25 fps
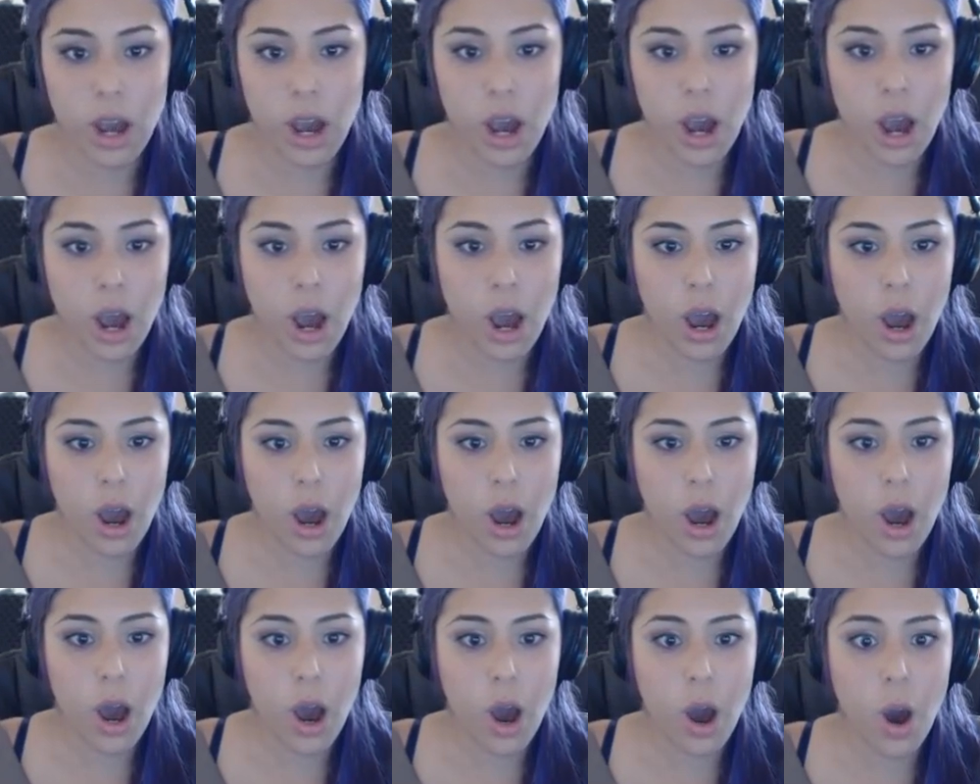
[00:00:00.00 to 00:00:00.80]

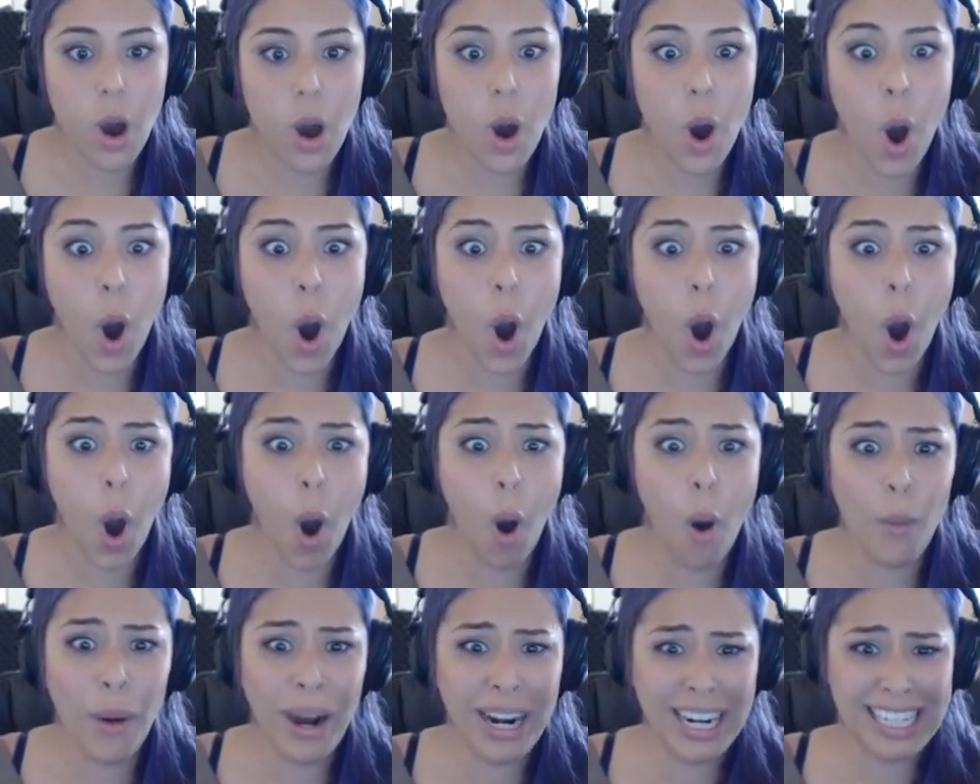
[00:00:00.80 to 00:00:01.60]

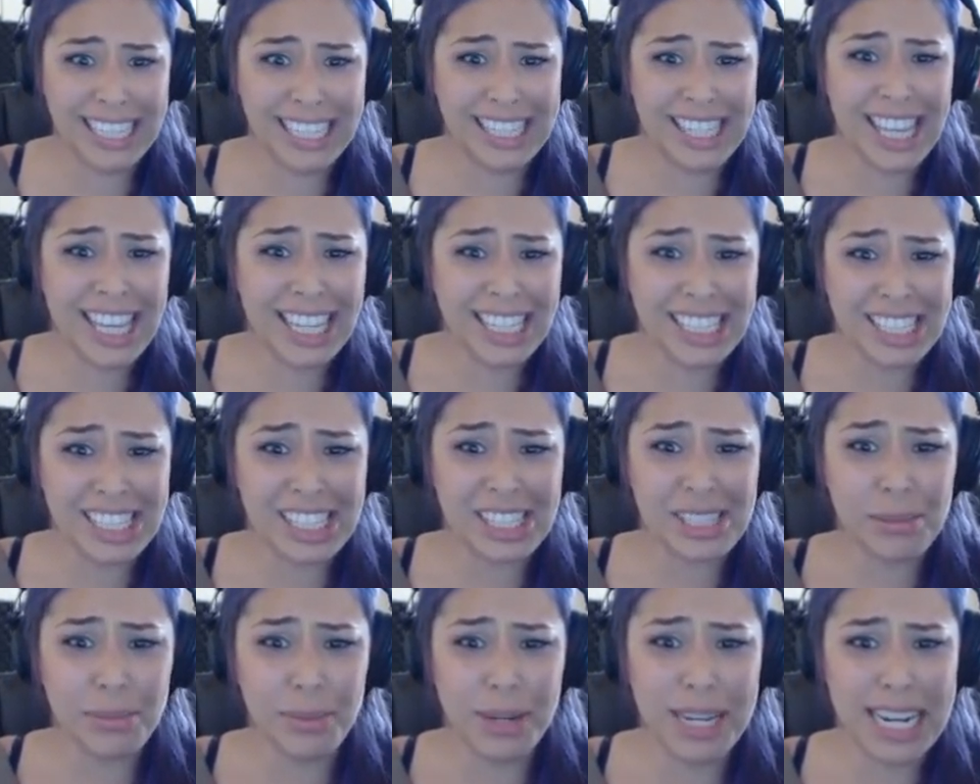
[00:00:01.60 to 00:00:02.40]
What is
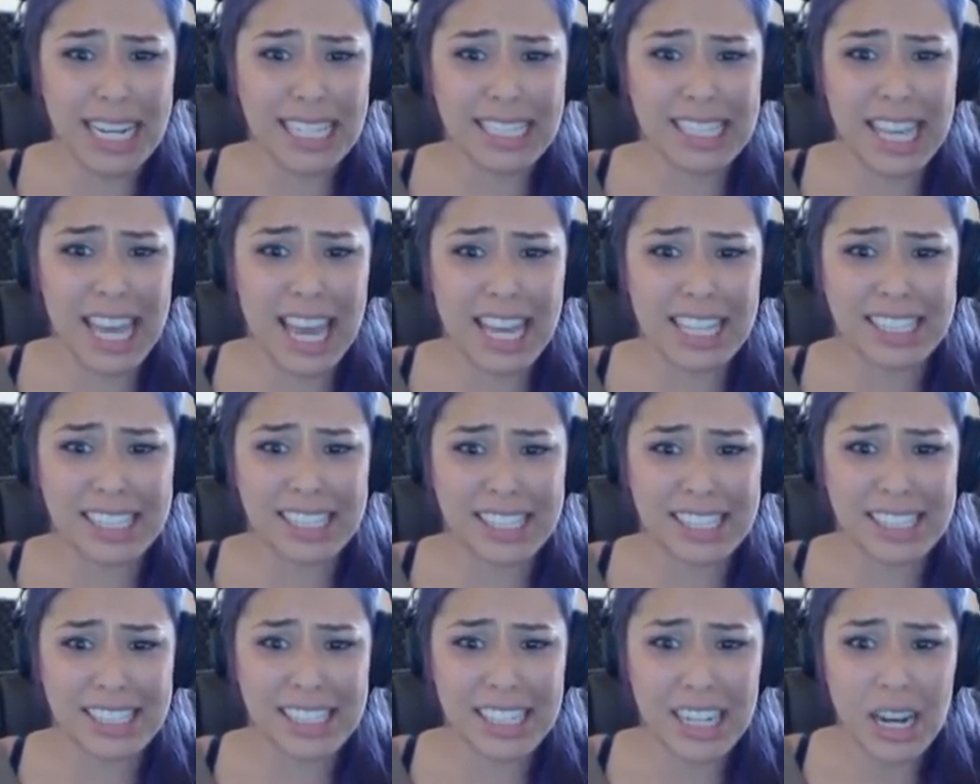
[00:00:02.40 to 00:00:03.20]
this? What is
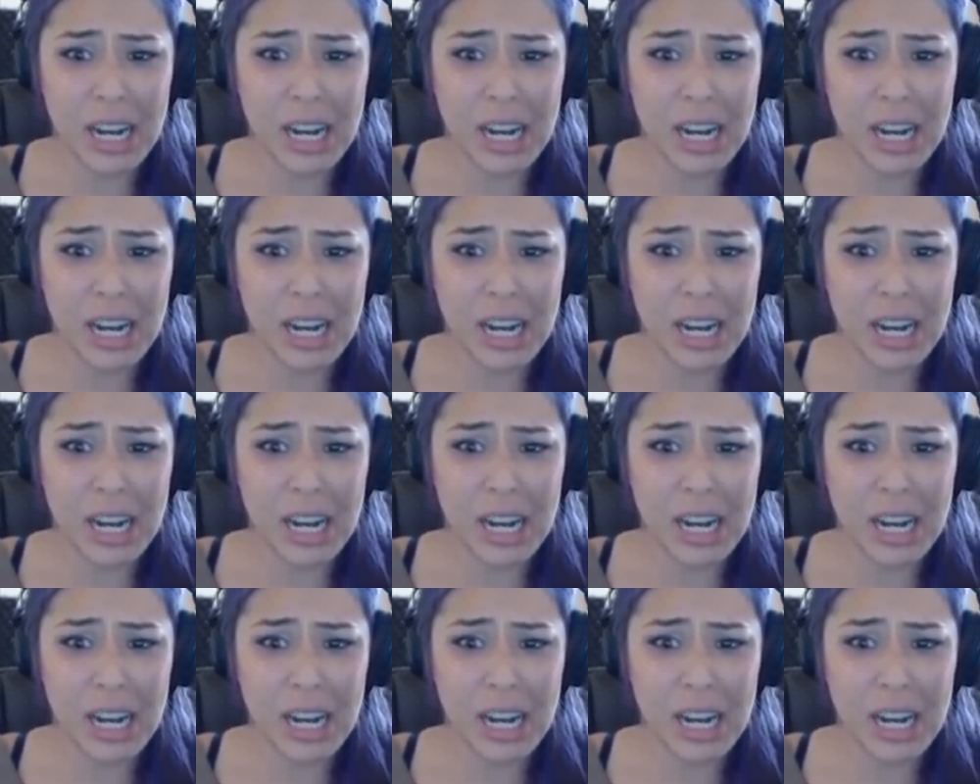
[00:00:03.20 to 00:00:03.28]
this?